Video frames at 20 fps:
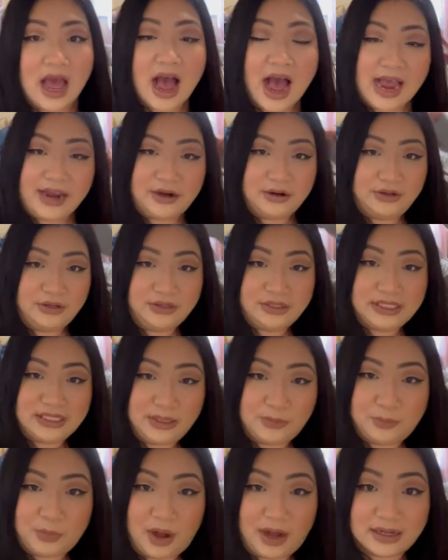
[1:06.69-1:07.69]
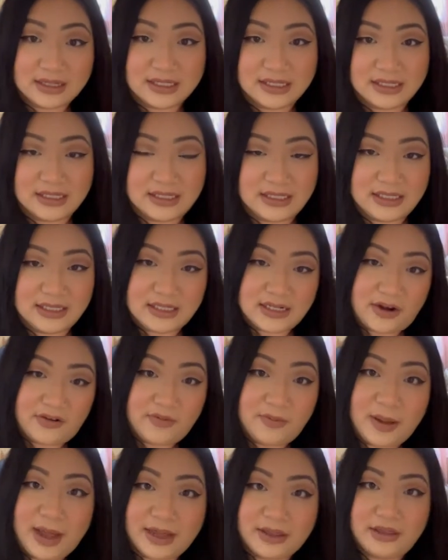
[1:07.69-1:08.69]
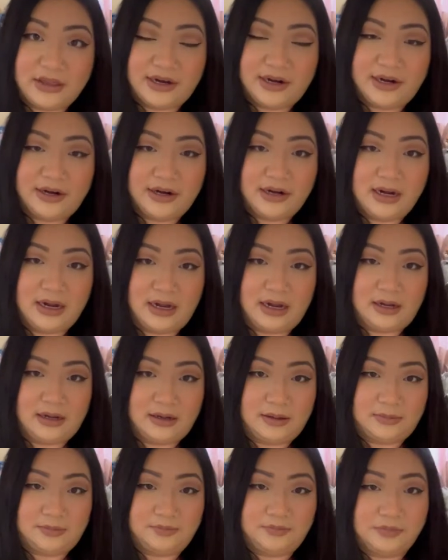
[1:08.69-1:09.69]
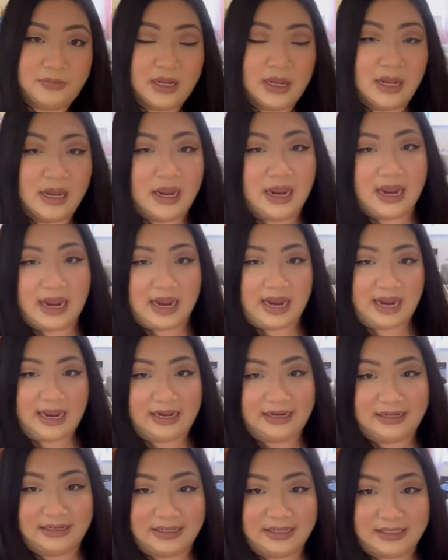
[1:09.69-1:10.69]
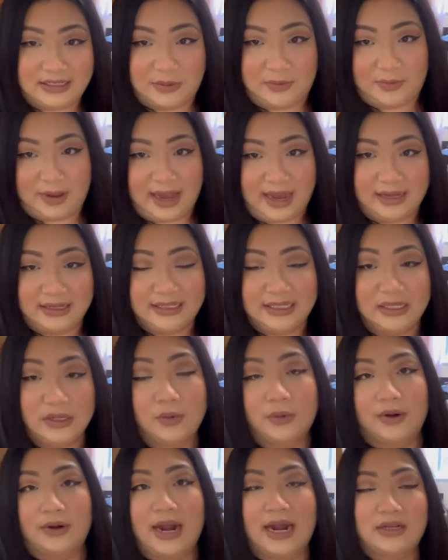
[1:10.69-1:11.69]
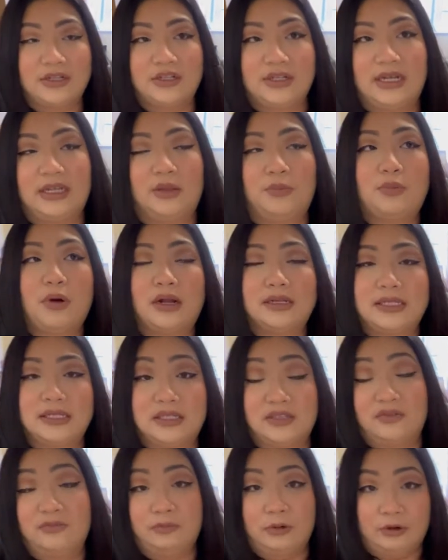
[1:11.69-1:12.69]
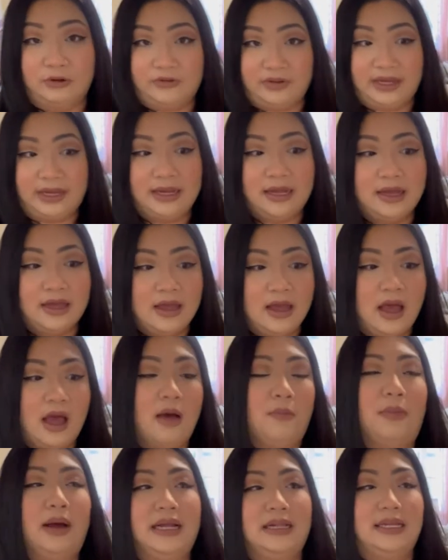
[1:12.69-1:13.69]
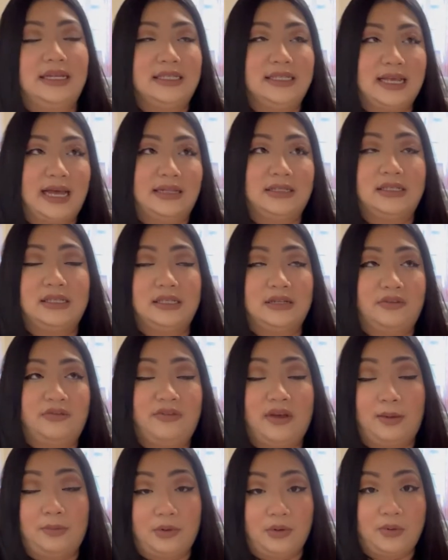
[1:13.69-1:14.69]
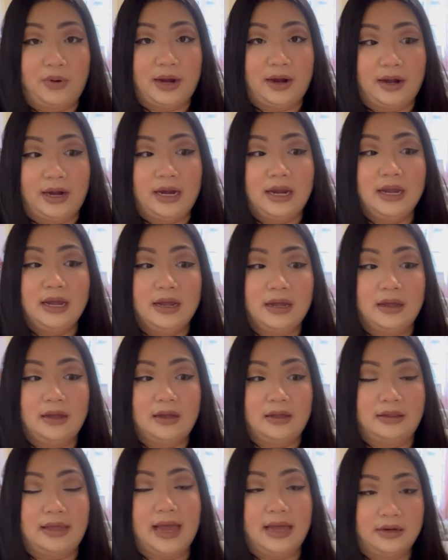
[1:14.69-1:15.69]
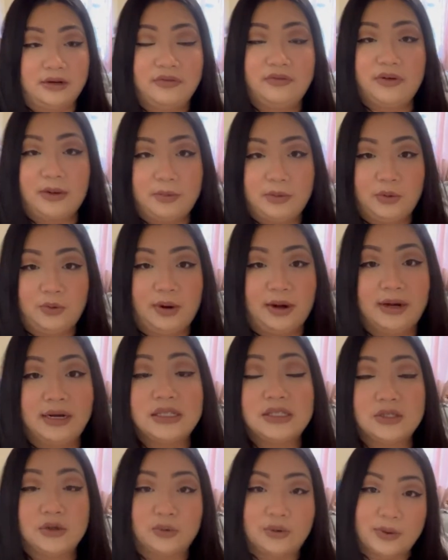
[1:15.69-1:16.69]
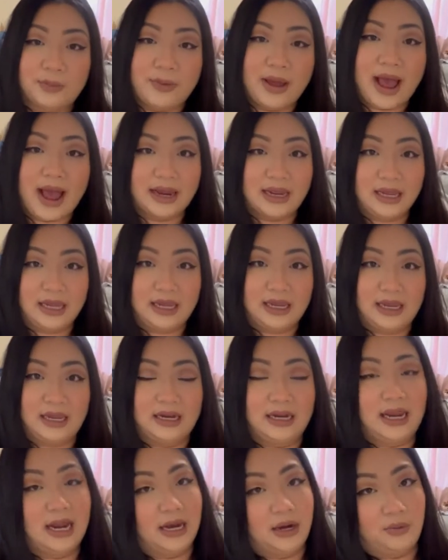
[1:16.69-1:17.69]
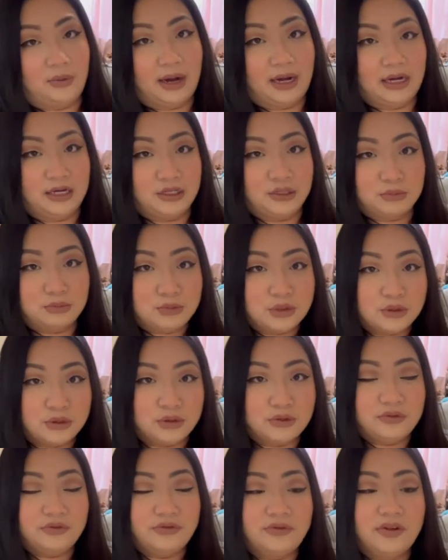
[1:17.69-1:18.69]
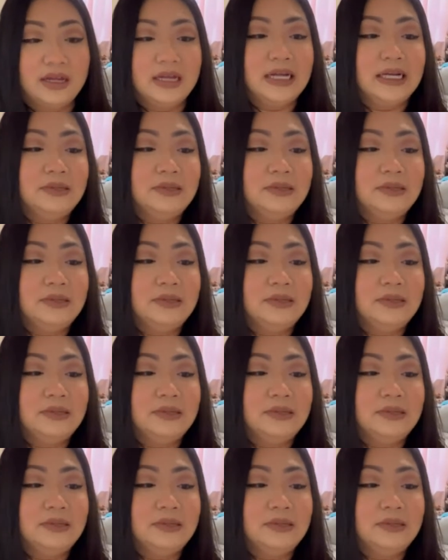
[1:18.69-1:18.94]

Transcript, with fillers: I know you see boxes and stuff back there. Um, and it's a mess. We're actually in the process of moving. My lease ends in February, the end of February, so we're packing and getting ready to move.